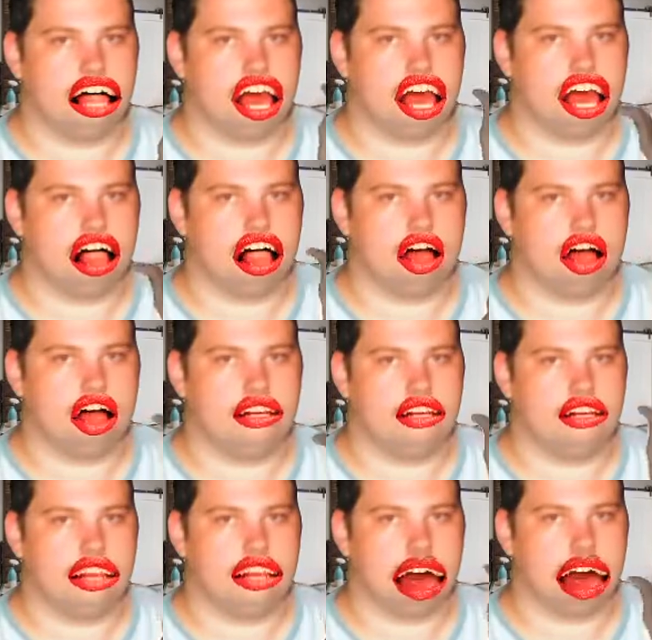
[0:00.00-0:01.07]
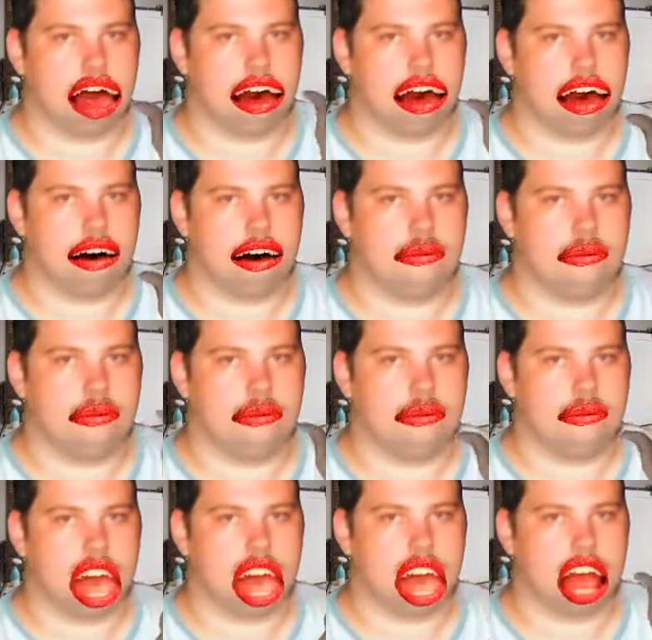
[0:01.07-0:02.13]
And for Liam, yeah, it was like
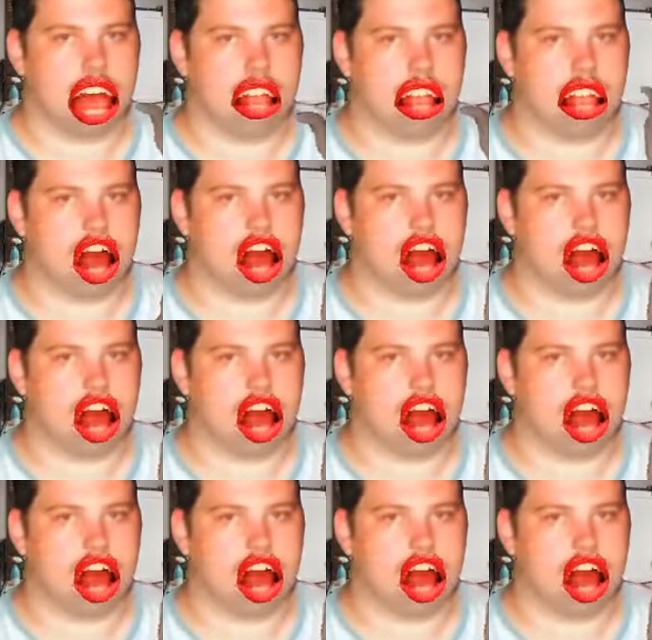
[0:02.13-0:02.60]
a